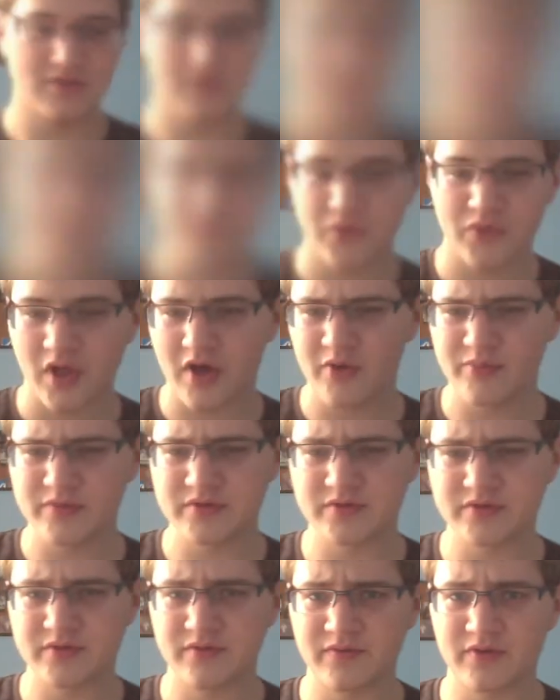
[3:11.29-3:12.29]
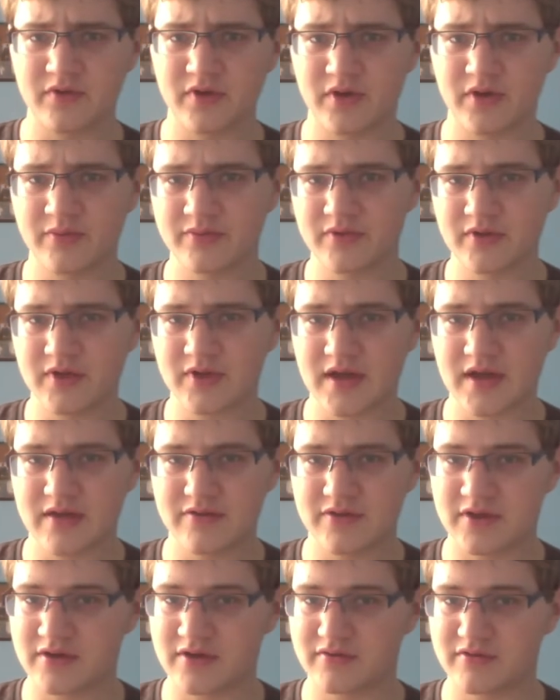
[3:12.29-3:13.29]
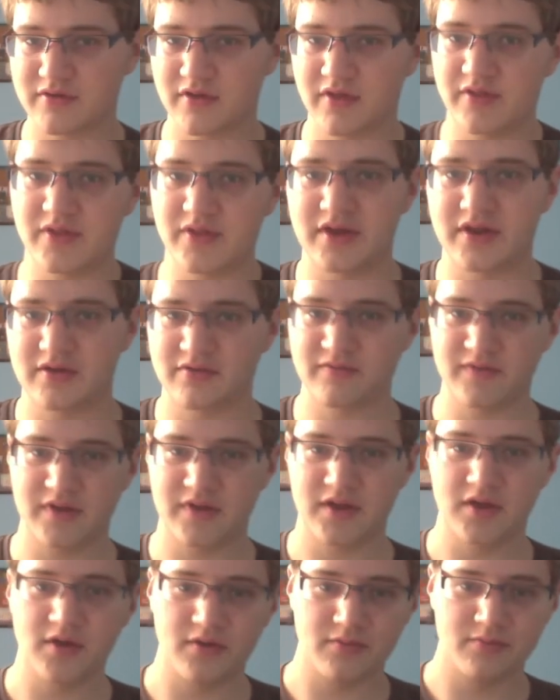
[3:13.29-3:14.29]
I hope this review helped you guys, and I'll see you in the next video.